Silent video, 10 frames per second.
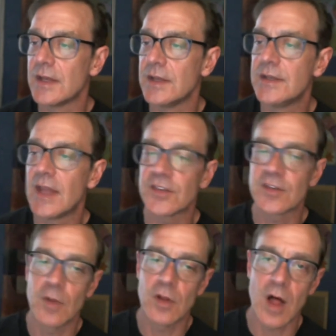
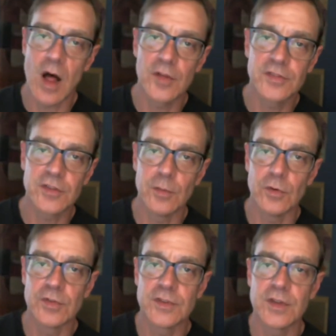decimal also
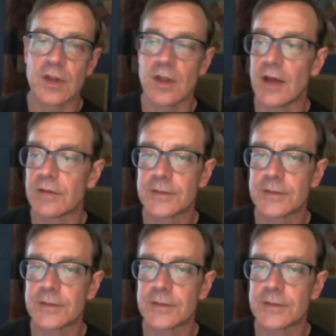moves to the left.